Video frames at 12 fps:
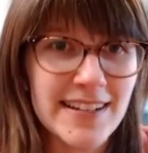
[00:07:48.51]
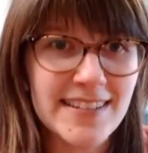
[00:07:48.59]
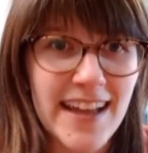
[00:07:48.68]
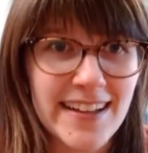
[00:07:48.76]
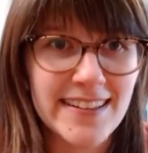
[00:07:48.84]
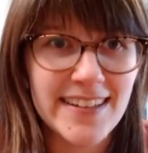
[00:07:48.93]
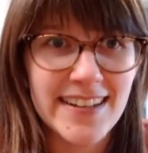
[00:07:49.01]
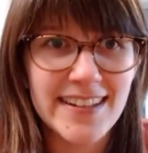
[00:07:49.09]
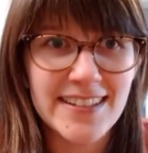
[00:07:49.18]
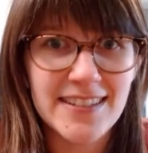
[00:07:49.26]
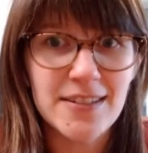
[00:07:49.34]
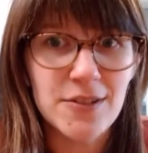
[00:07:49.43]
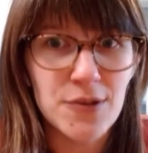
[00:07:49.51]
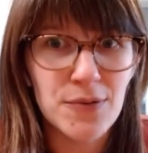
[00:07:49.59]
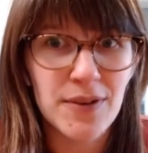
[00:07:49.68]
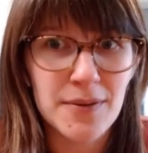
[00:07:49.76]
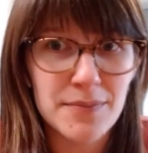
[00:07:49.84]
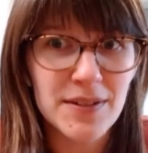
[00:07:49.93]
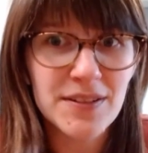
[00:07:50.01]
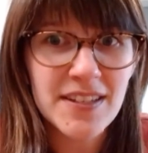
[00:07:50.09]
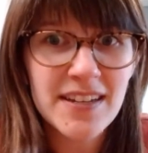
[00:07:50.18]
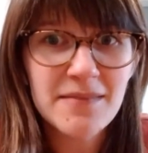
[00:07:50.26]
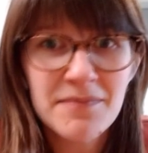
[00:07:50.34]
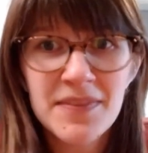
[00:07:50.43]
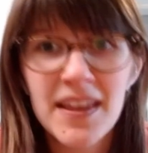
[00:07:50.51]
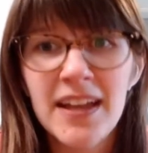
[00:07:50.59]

exactly it is you are building.